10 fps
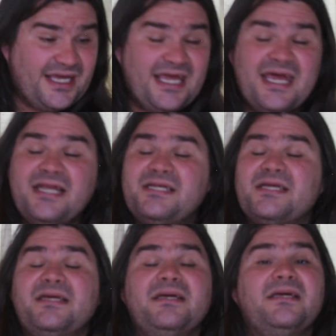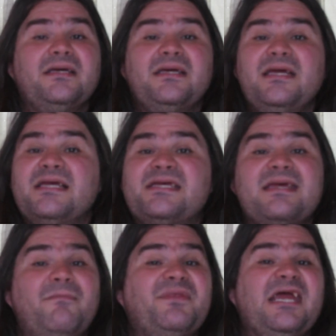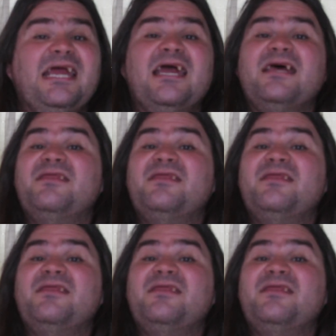It is something